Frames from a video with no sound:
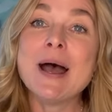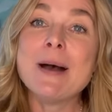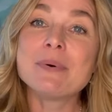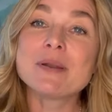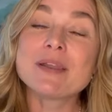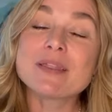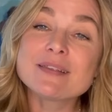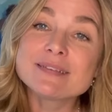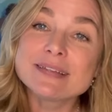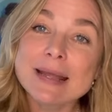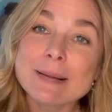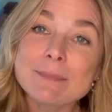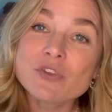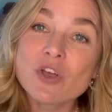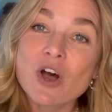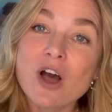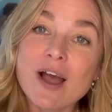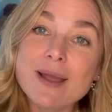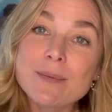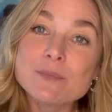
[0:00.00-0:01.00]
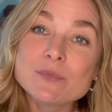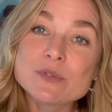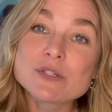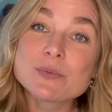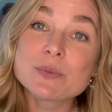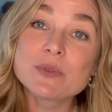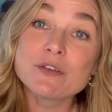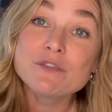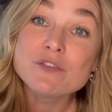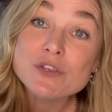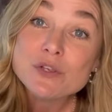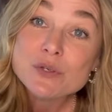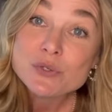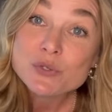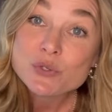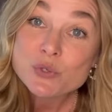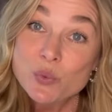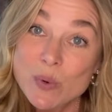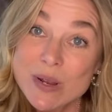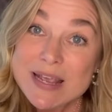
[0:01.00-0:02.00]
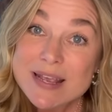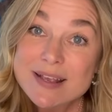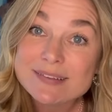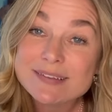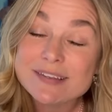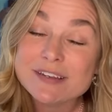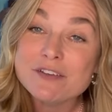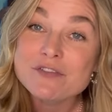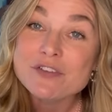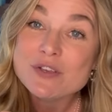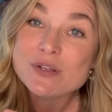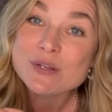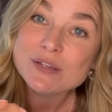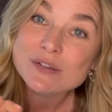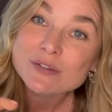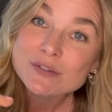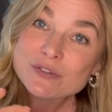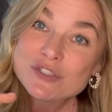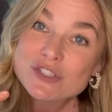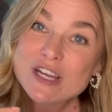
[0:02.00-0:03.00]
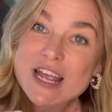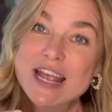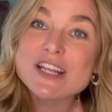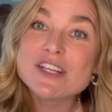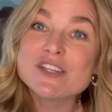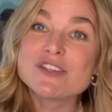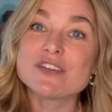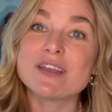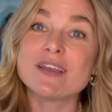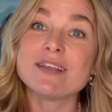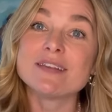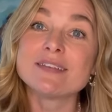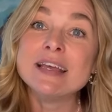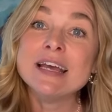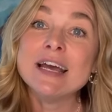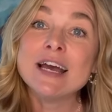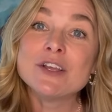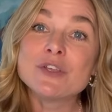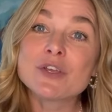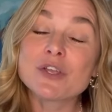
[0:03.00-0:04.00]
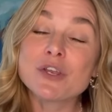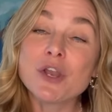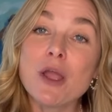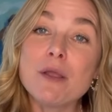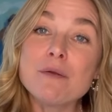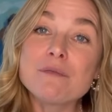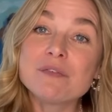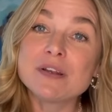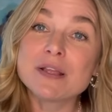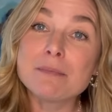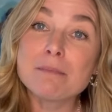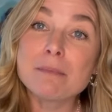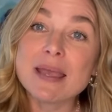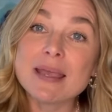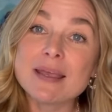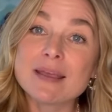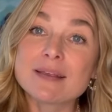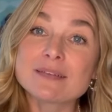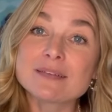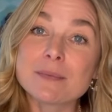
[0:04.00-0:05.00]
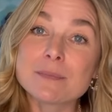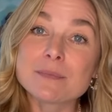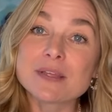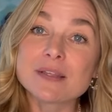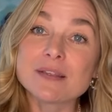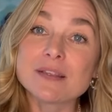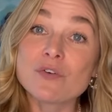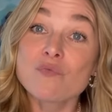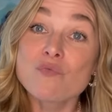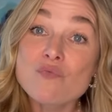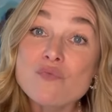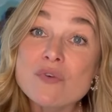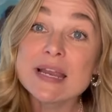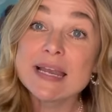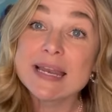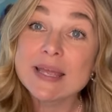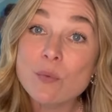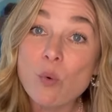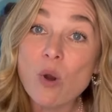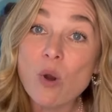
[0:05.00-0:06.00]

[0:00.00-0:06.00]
But at the same time, just with a few tweaks and a few little changes, you can hopefully make it something that really